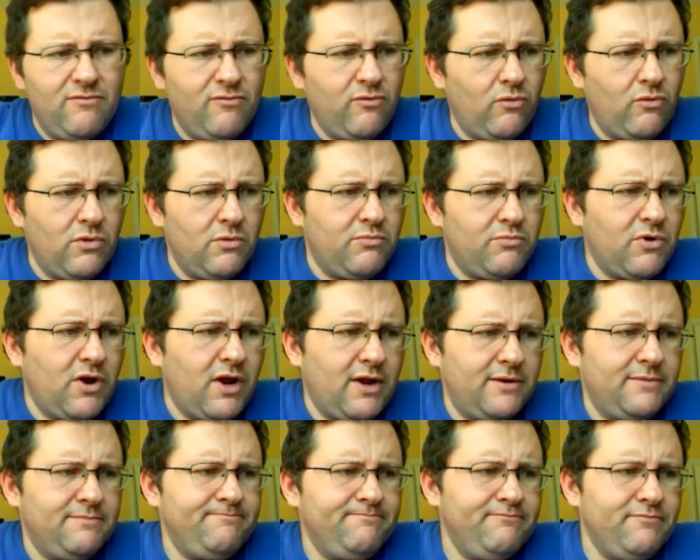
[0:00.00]
for the
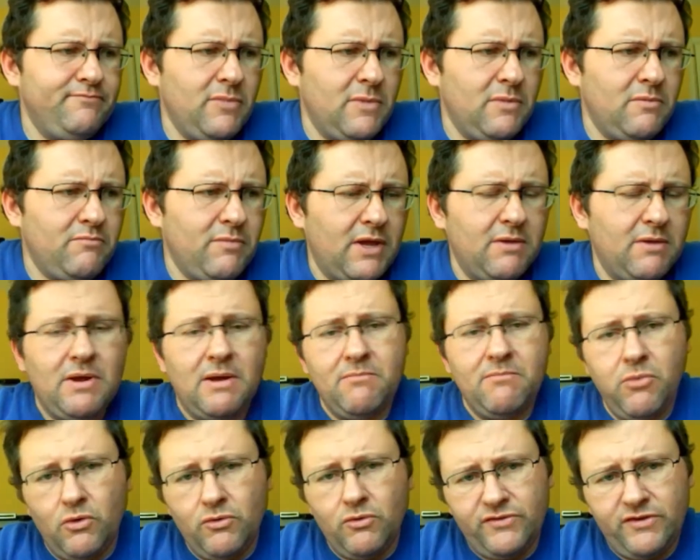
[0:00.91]
product made by
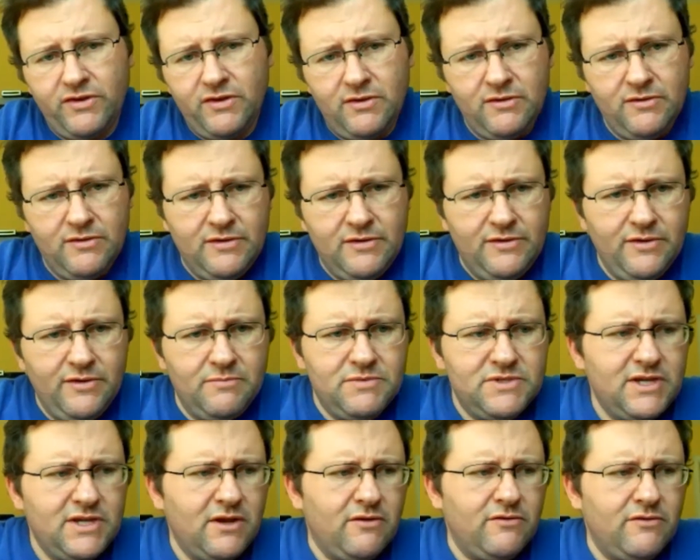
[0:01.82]
Bolse
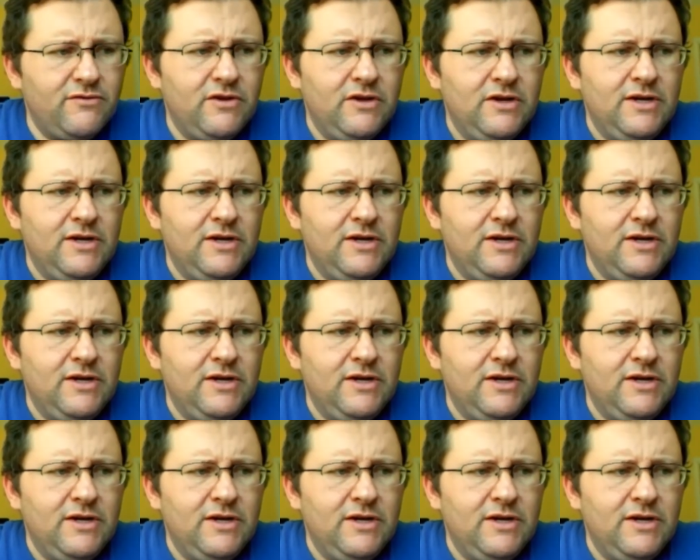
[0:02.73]
themselves.